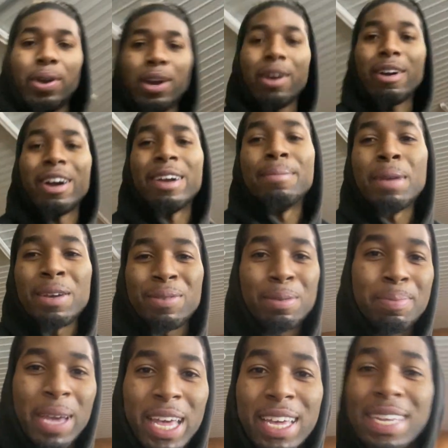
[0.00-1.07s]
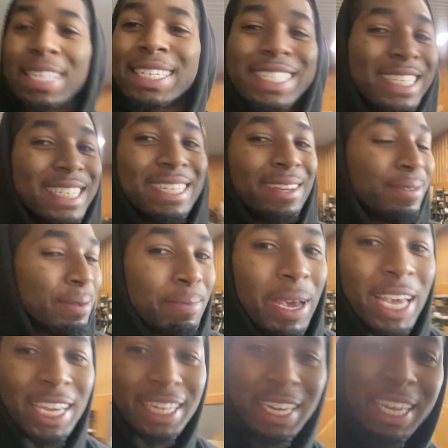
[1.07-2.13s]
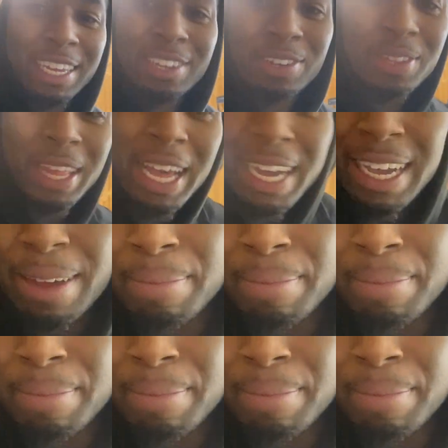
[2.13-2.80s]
All right, man, we back. You know what I'm saying? We back. I ain't gonna lie, I got